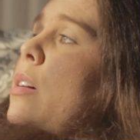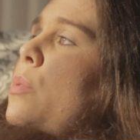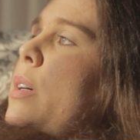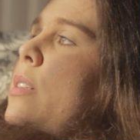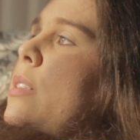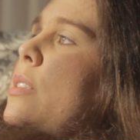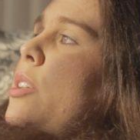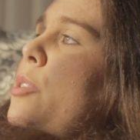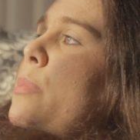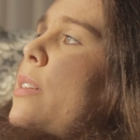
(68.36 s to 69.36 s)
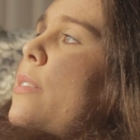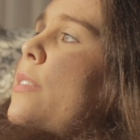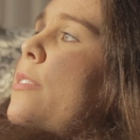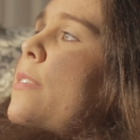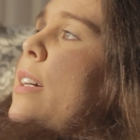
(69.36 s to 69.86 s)
Well, it's cumulative
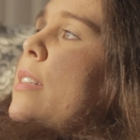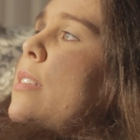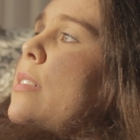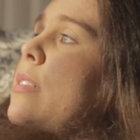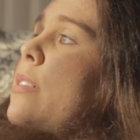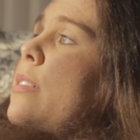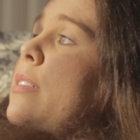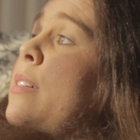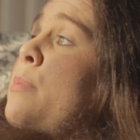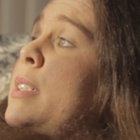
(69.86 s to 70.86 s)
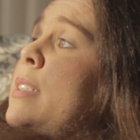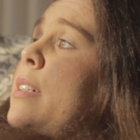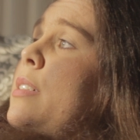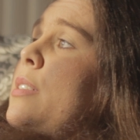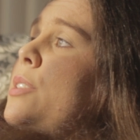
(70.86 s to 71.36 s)
effect. Let me
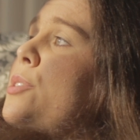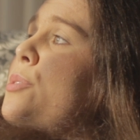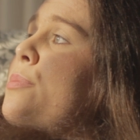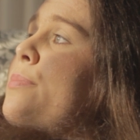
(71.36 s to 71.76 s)
tell you.